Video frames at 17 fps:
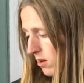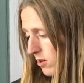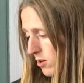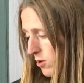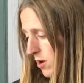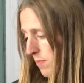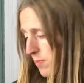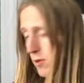
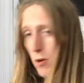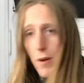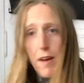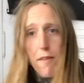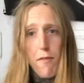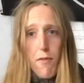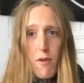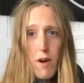New episode
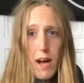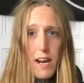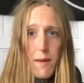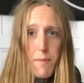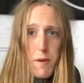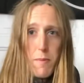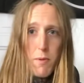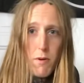every Friday,
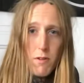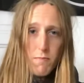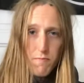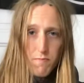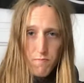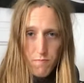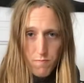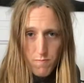people.
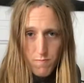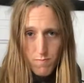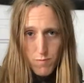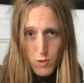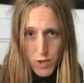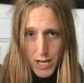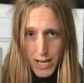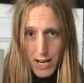
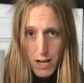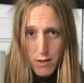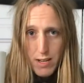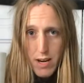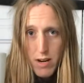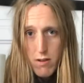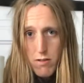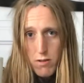Check it out
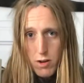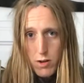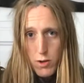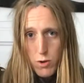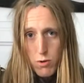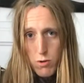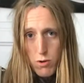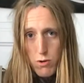here on
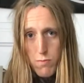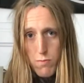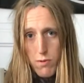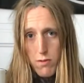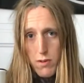YouTube